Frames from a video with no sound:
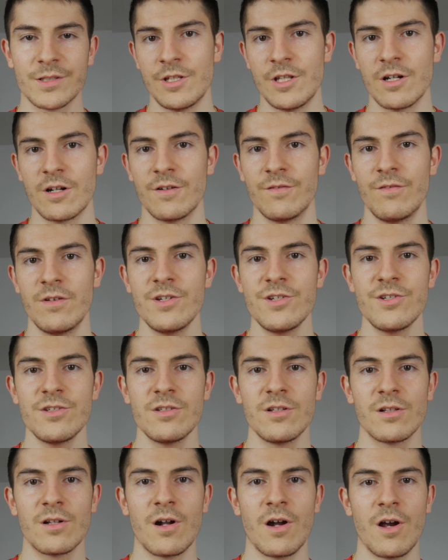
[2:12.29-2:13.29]
In a
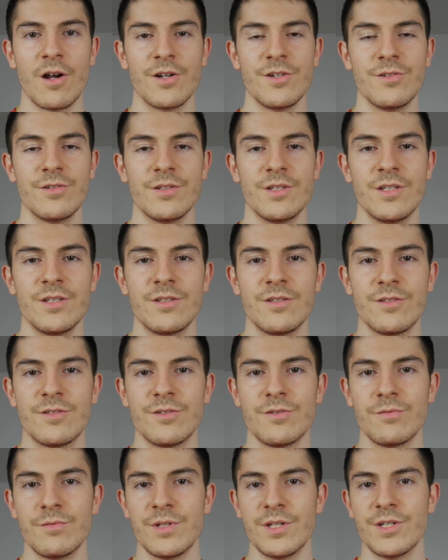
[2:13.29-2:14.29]
conventional car, you need
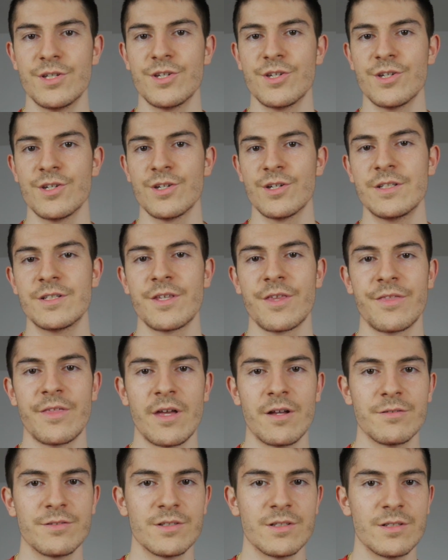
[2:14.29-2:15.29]
to reach
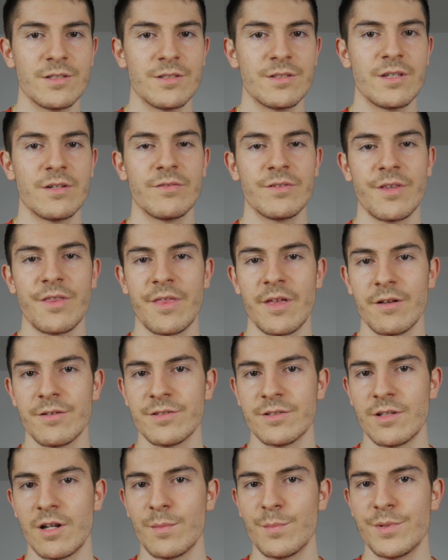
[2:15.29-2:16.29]
6,000,
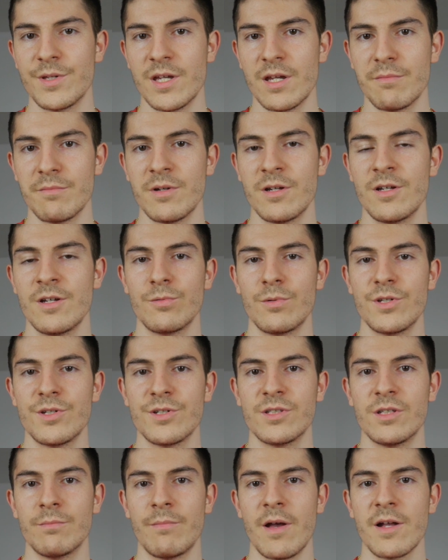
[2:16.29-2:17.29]
7,000 RPM to
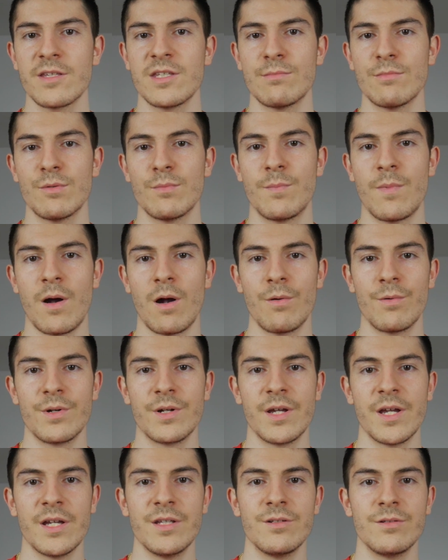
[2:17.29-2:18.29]
reach the maximum
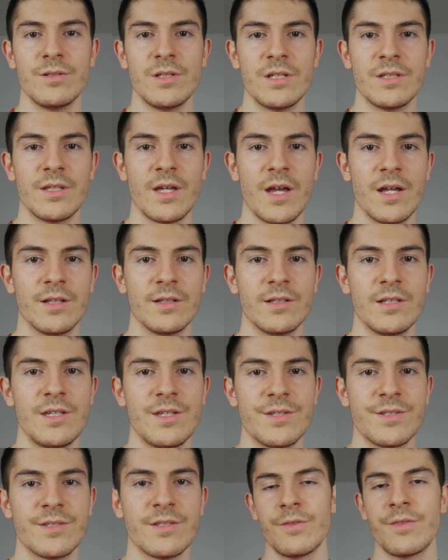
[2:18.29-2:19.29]
power, and you need at
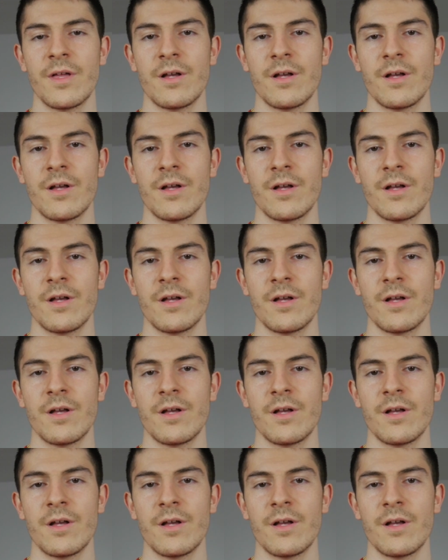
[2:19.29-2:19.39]
least